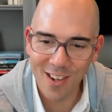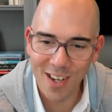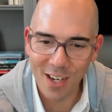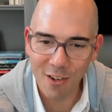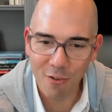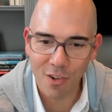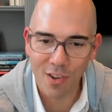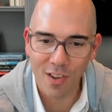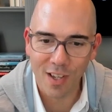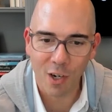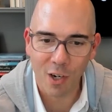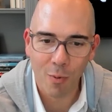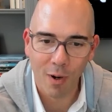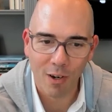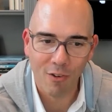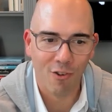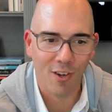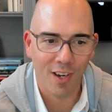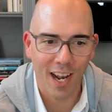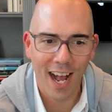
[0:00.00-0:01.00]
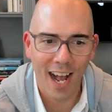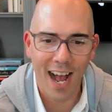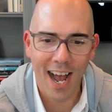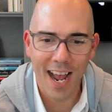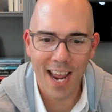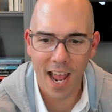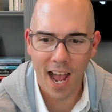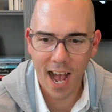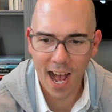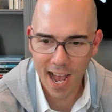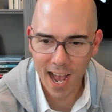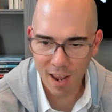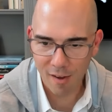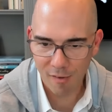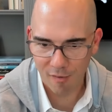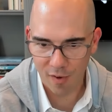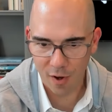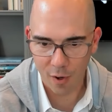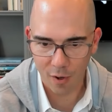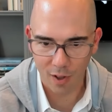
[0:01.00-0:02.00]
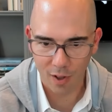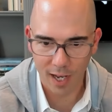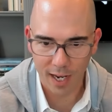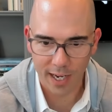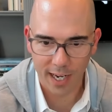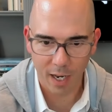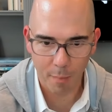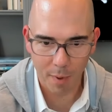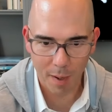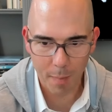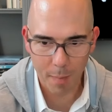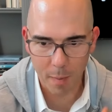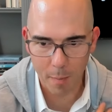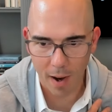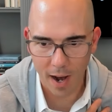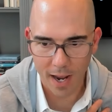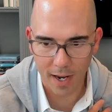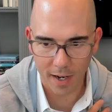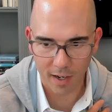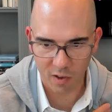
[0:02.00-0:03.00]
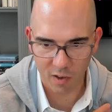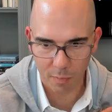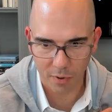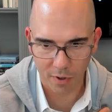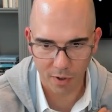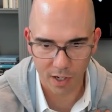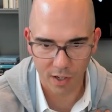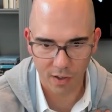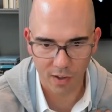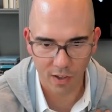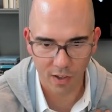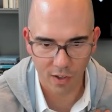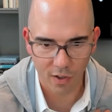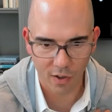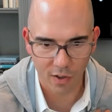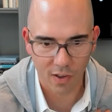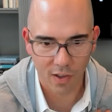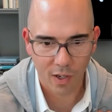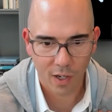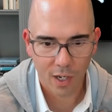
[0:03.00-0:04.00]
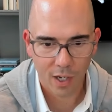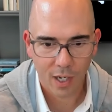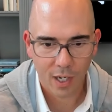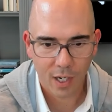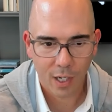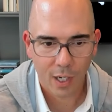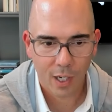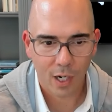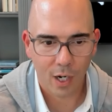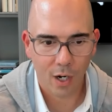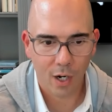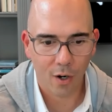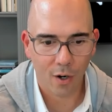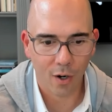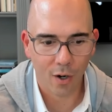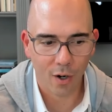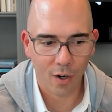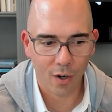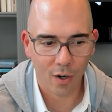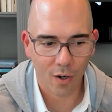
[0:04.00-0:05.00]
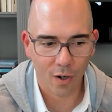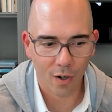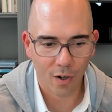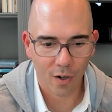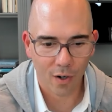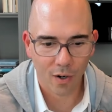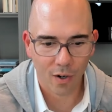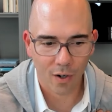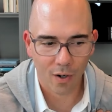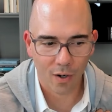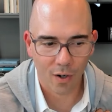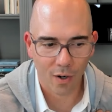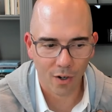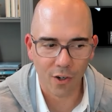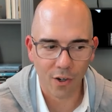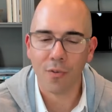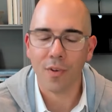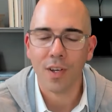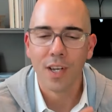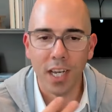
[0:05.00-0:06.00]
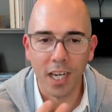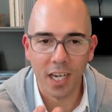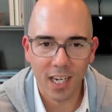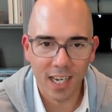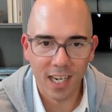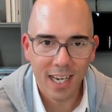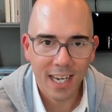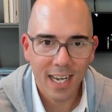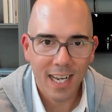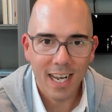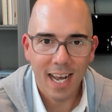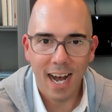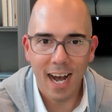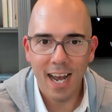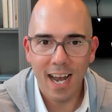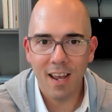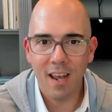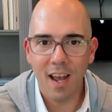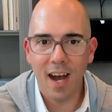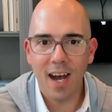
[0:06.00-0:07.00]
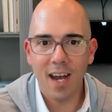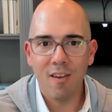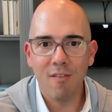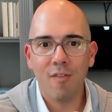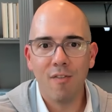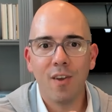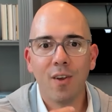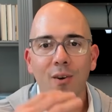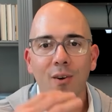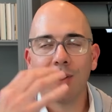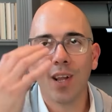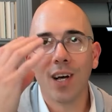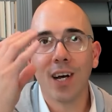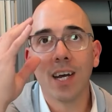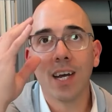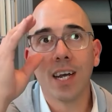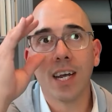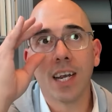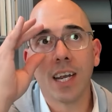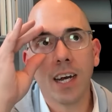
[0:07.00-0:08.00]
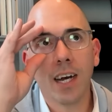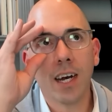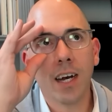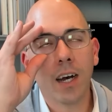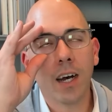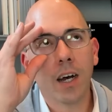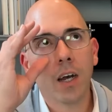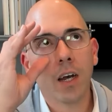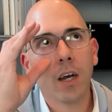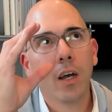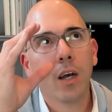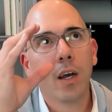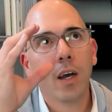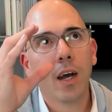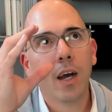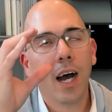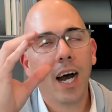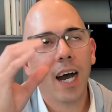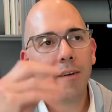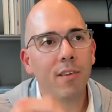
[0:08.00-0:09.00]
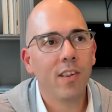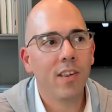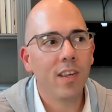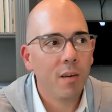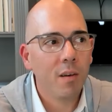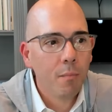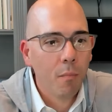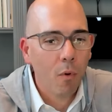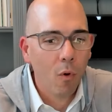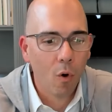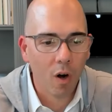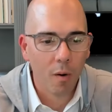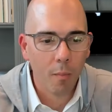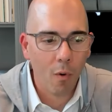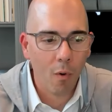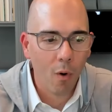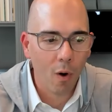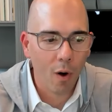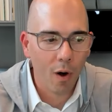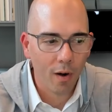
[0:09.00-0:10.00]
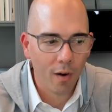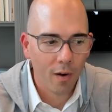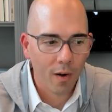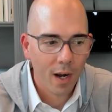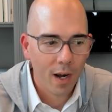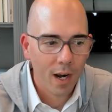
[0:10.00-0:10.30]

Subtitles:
interesting question. I feel like, and maybe my experiences are are unique. I feel like I've seen more and more